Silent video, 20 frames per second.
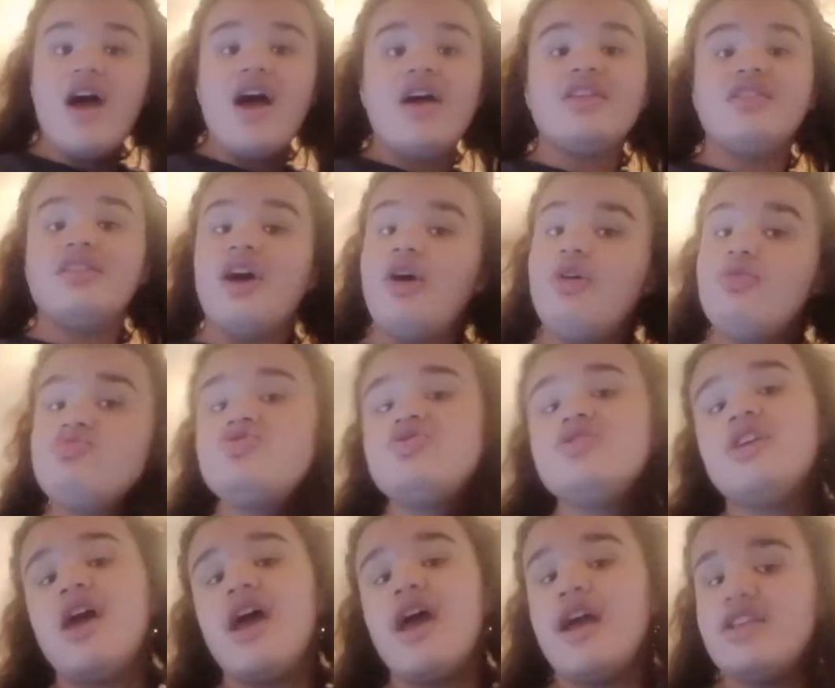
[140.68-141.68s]
Doja
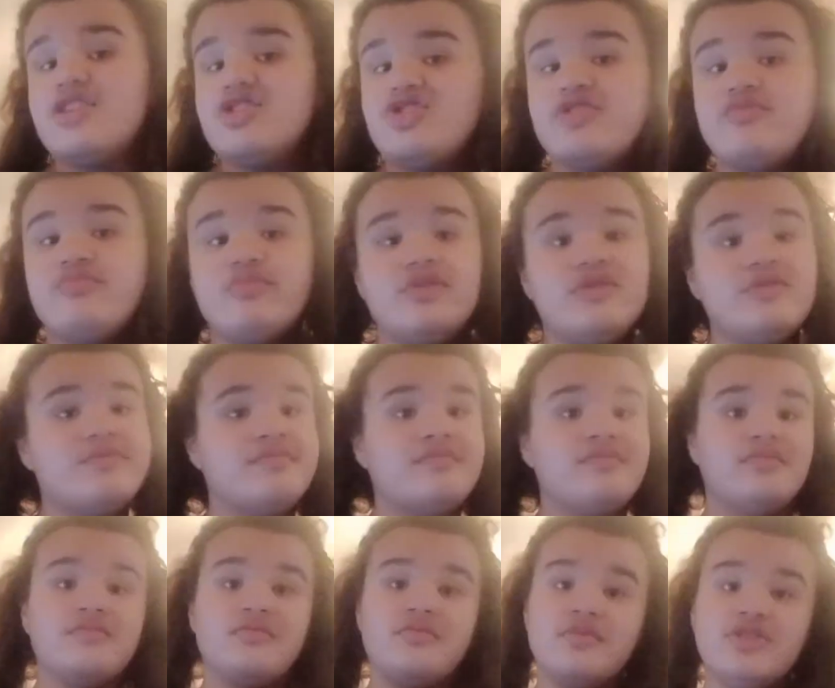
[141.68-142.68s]
Cat just been
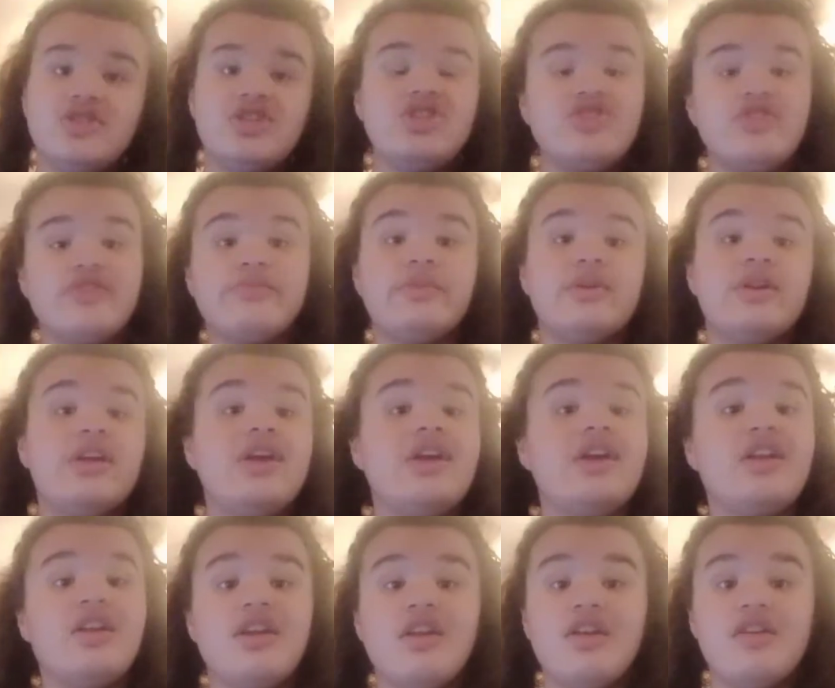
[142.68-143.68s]
she just been
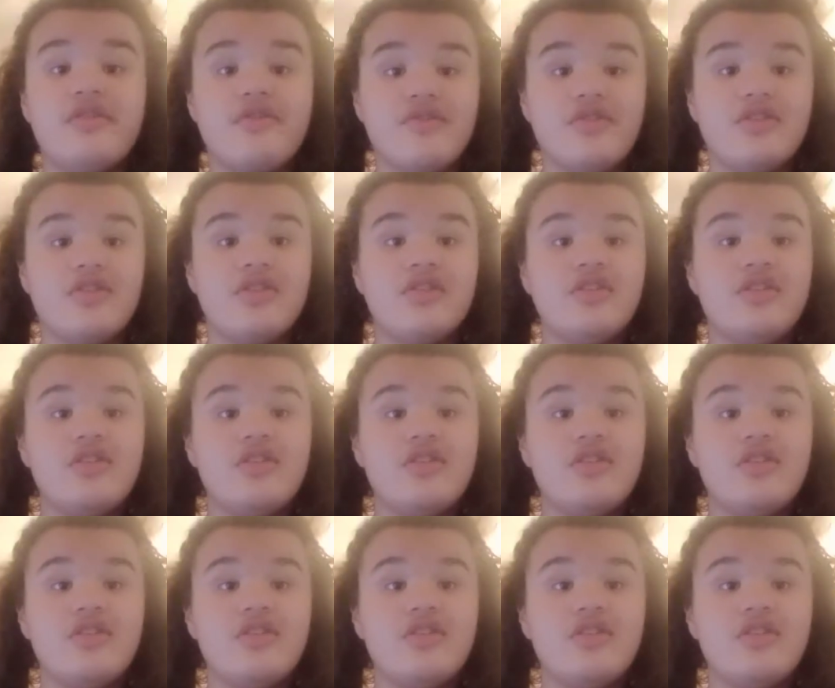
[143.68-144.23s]
hitting different.